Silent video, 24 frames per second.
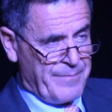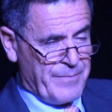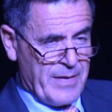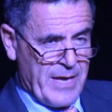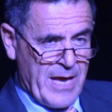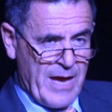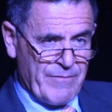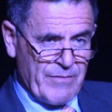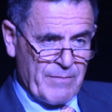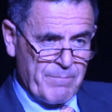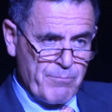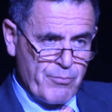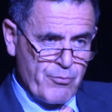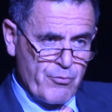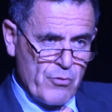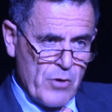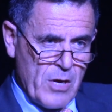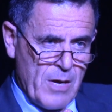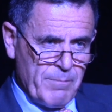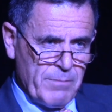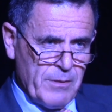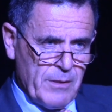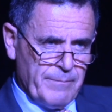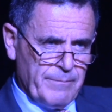have a
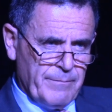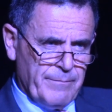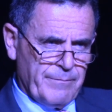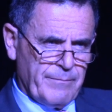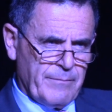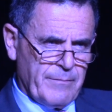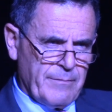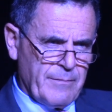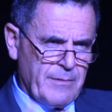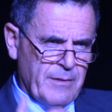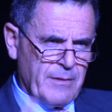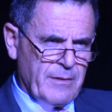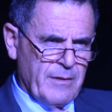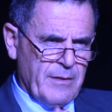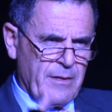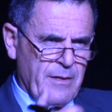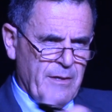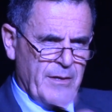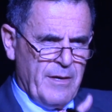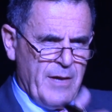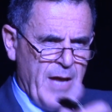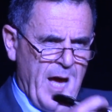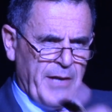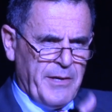problem
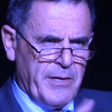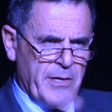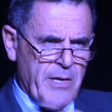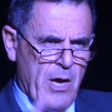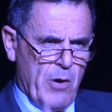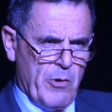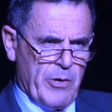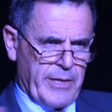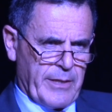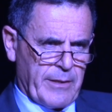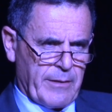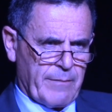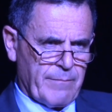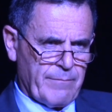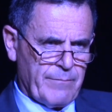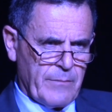not knowing